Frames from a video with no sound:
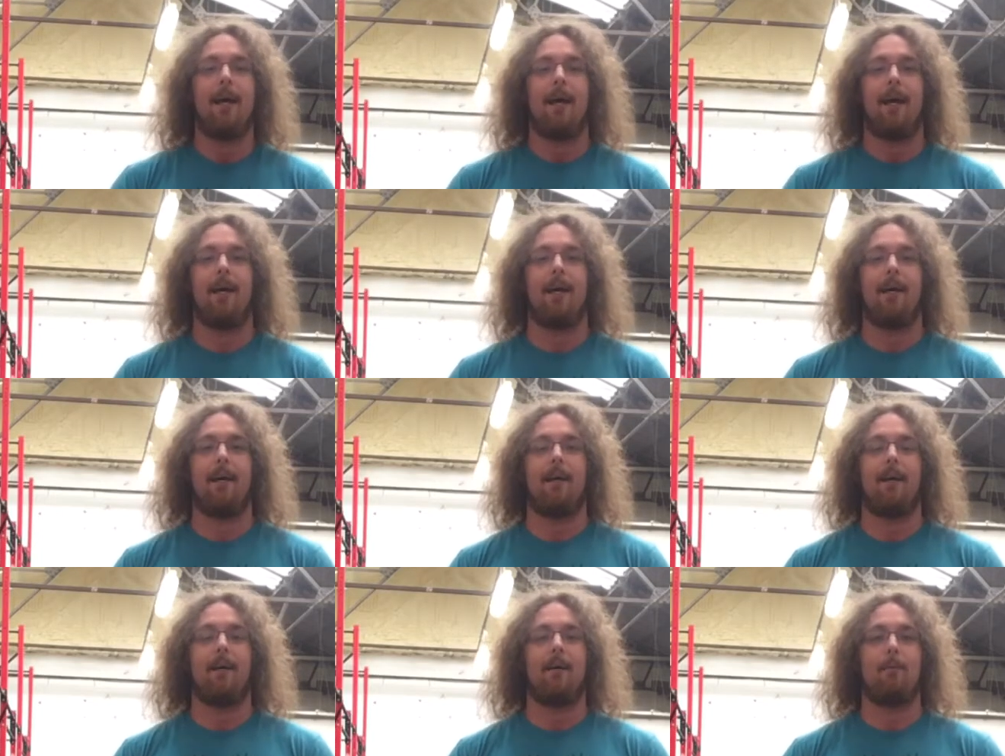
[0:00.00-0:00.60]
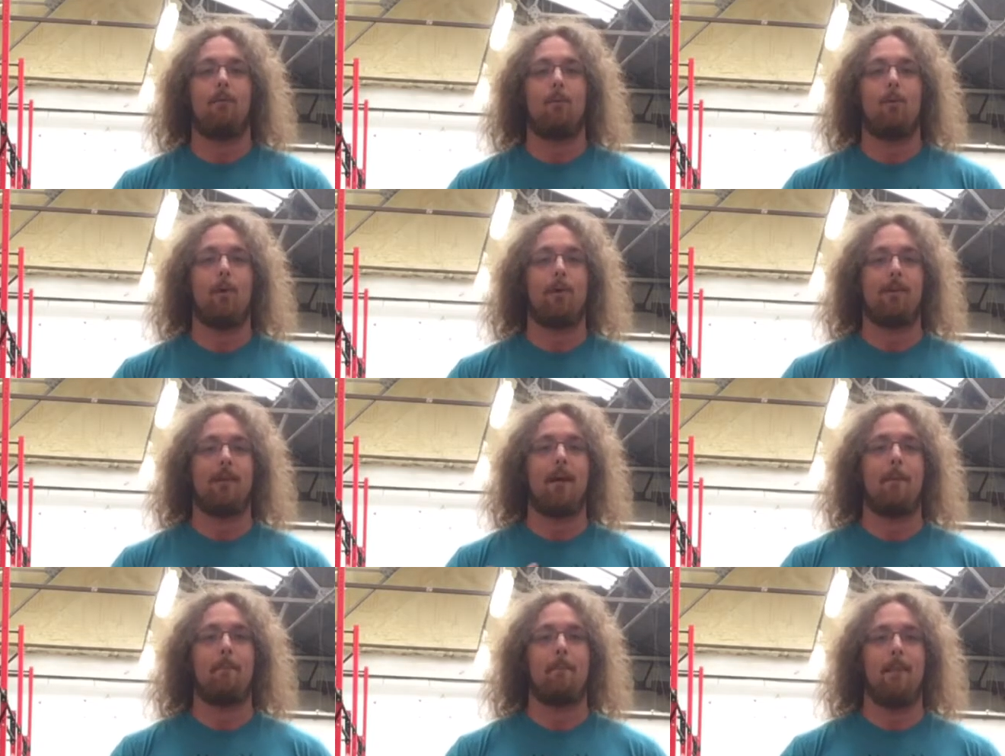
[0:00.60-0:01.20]
and
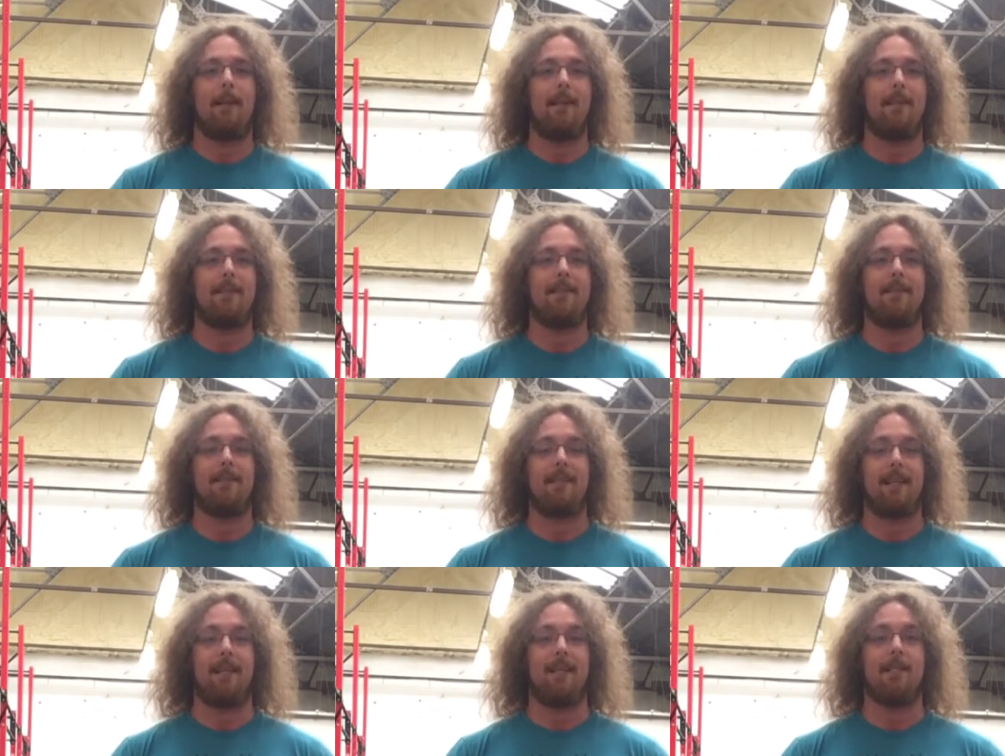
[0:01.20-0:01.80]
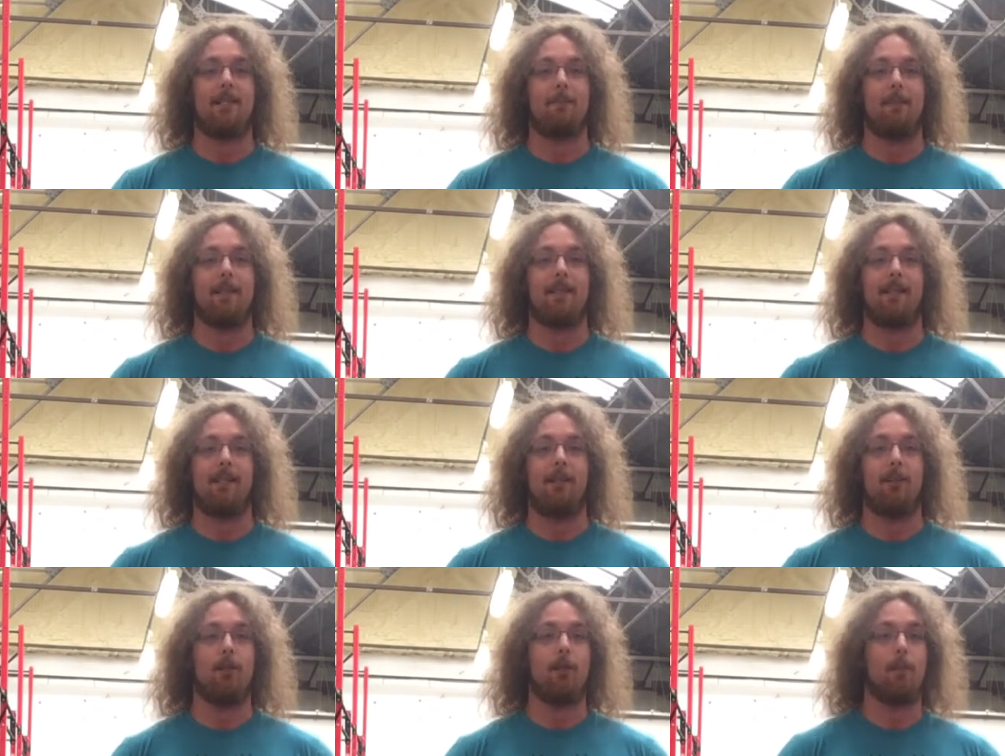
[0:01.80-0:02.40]
what that means is
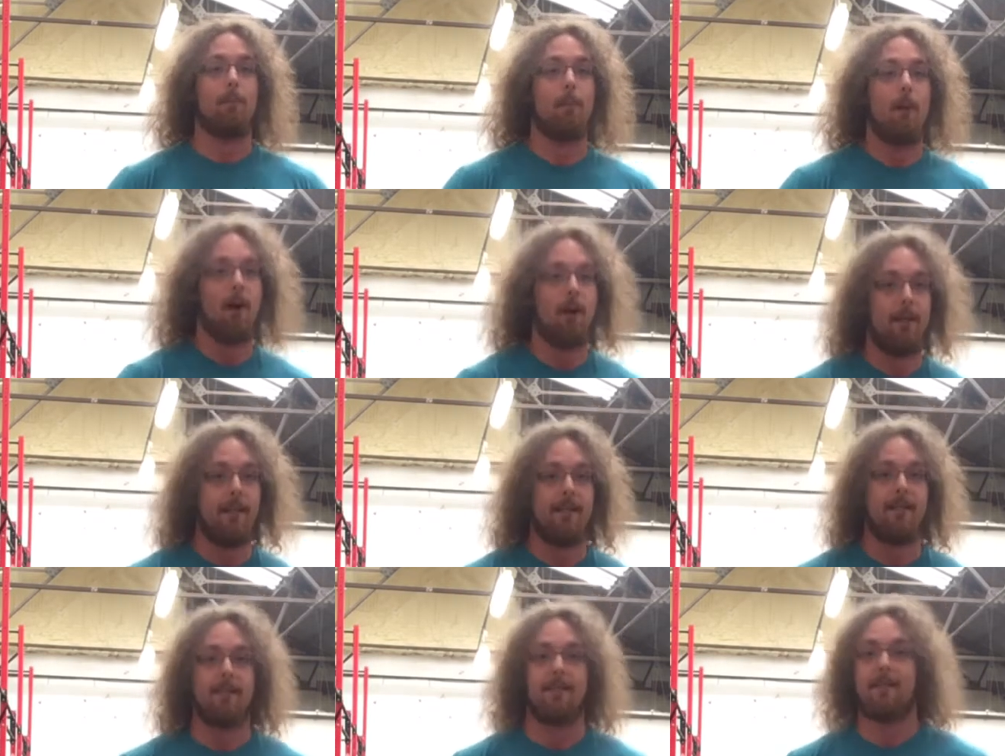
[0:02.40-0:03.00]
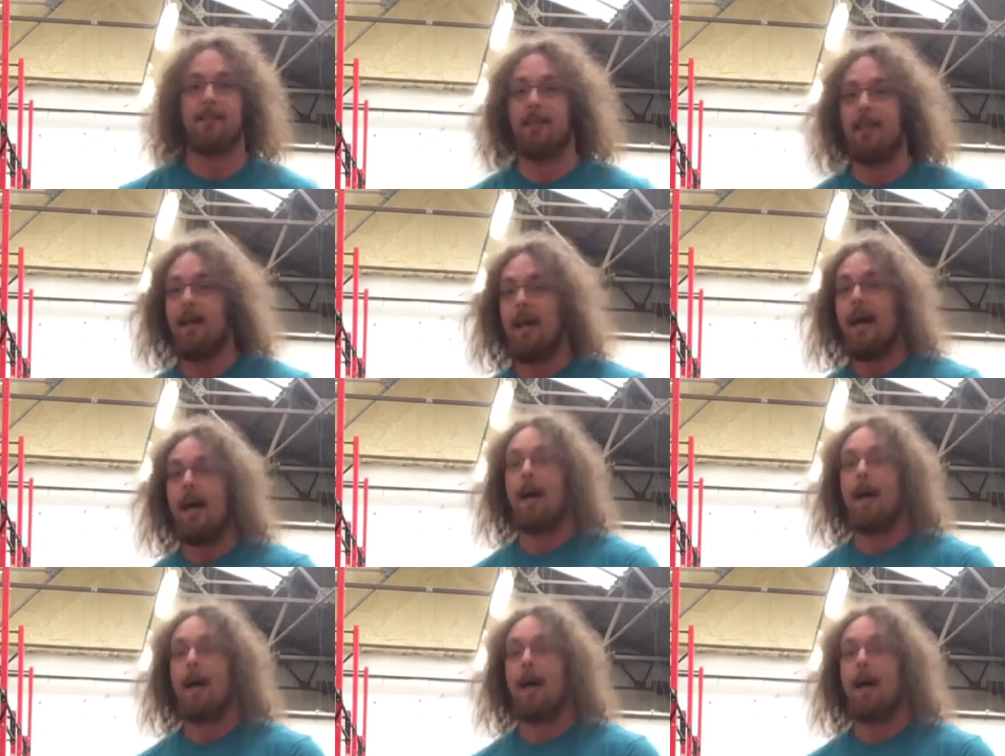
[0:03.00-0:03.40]
basically your body's